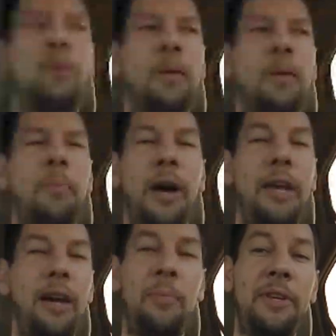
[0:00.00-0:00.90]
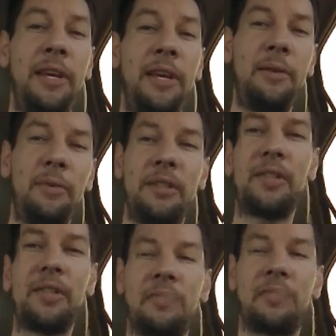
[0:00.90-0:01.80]
will do a quick bike
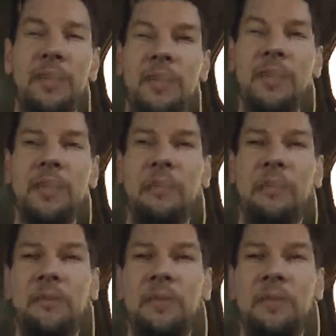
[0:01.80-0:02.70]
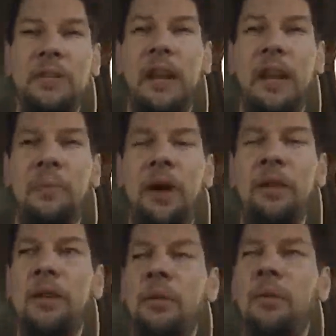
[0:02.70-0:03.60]
update because that's one of the things I'm most
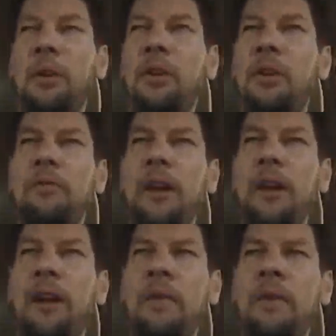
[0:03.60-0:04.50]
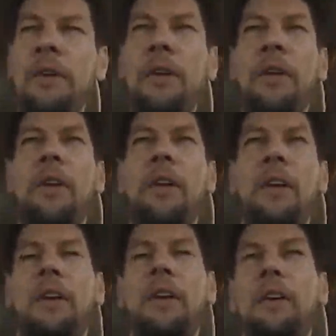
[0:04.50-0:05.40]
excited about that I'm working on right now.
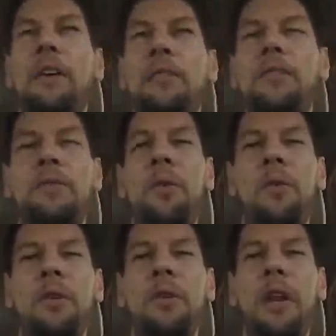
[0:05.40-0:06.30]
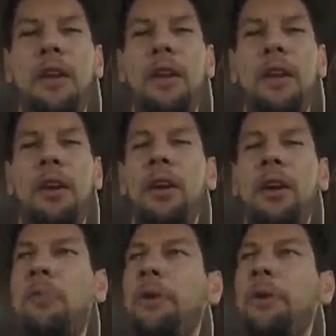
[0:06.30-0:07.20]
Just ordered a
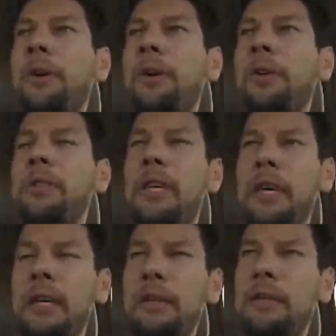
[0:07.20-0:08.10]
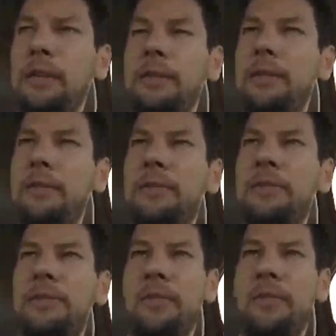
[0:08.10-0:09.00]
carb rebuild kit,
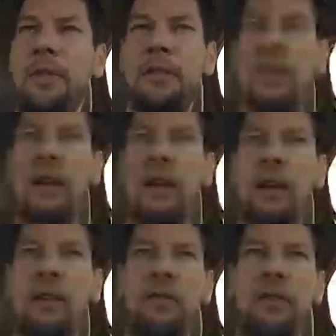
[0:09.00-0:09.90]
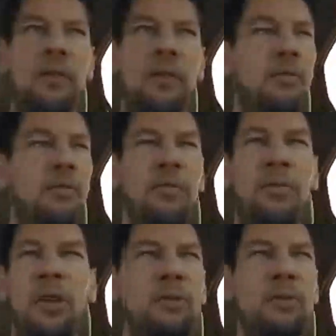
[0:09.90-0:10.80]
so that's going to have a
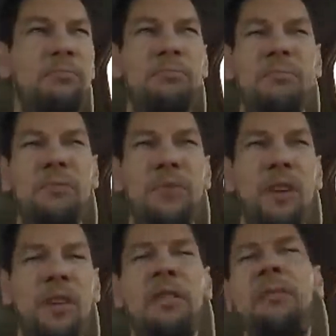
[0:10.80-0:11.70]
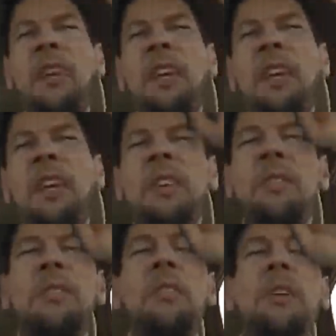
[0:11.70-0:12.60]
float
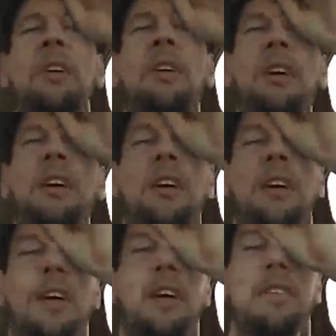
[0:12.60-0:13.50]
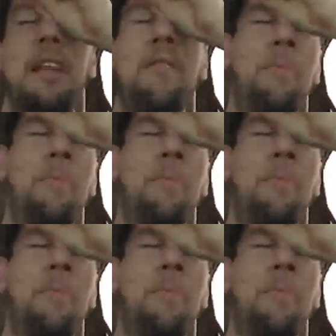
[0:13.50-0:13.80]
needle. It's going to have the main